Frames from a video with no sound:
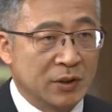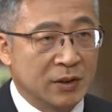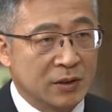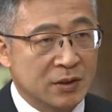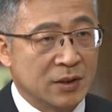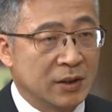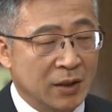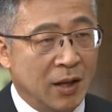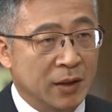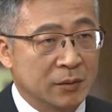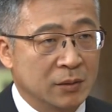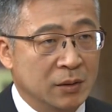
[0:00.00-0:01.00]
and uh,
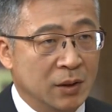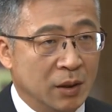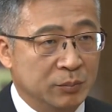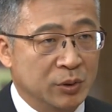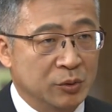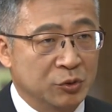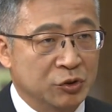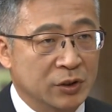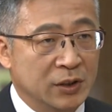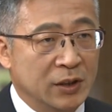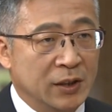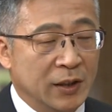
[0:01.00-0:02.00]
hard approach,
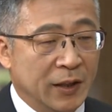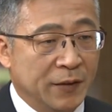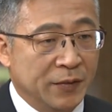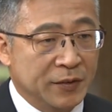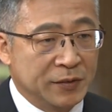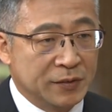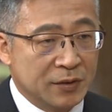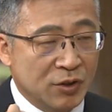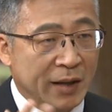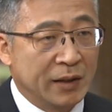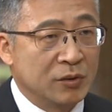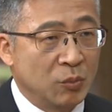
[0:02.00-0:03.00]
and this is the
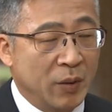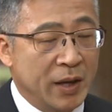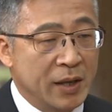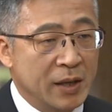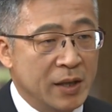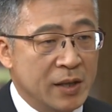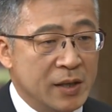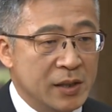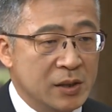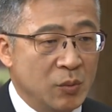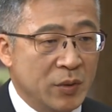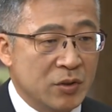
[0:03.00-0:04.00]
Chinese way,
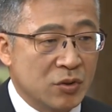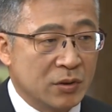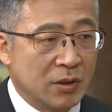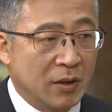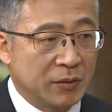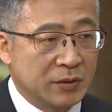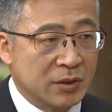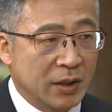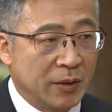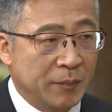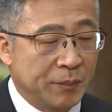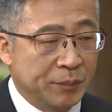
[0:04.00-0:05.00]
and we should not,
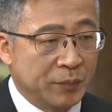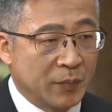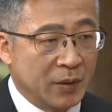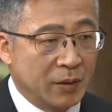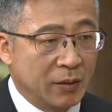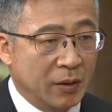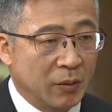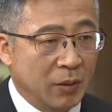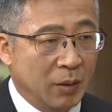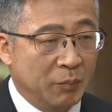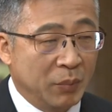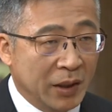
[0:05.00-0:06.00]
um, you know,
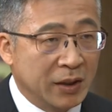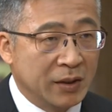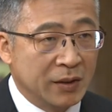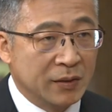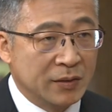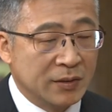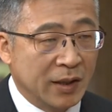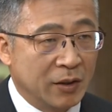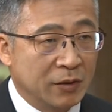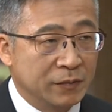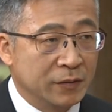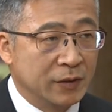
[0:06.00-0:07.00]
uh, blink in the
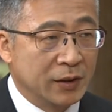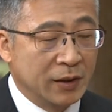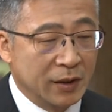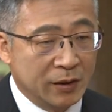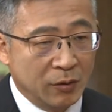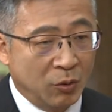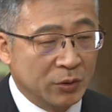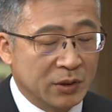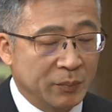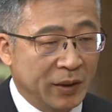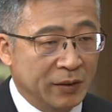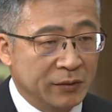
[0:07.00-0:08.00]
standoff in all the
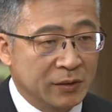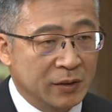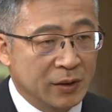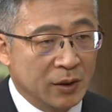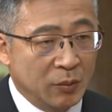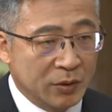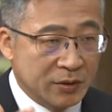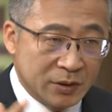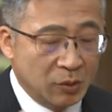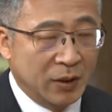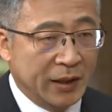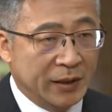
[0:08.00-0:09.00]
debates. We just
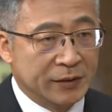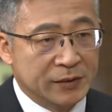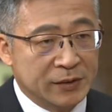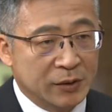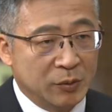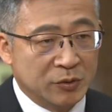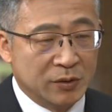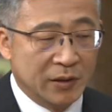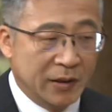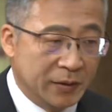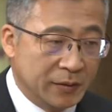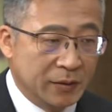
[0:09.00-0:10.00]
go ahead. We should
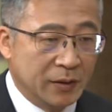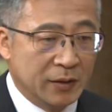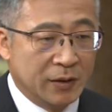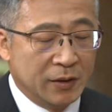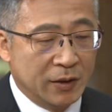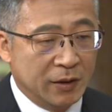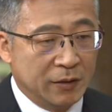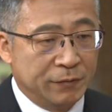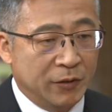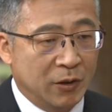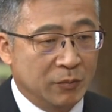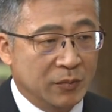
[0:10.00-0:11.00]
learn uh,
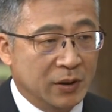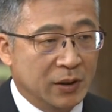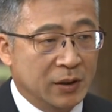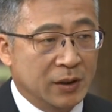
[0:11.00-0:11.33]
from uh,